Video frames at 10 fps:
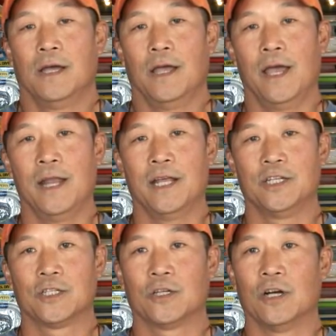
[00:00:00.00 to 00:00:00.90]
And I
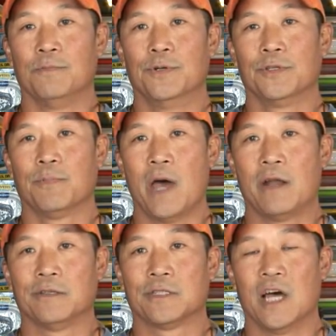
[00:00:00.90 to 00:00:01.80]
just started building
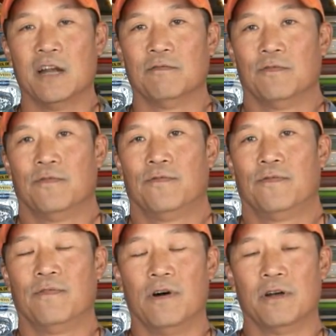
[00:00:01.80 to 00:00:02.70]
paddles, kind of
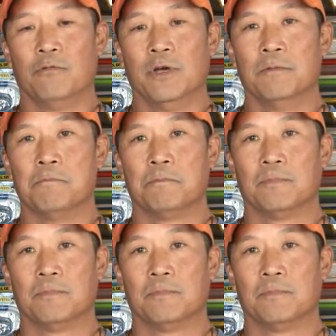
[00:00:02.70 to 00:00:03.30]
on a whim.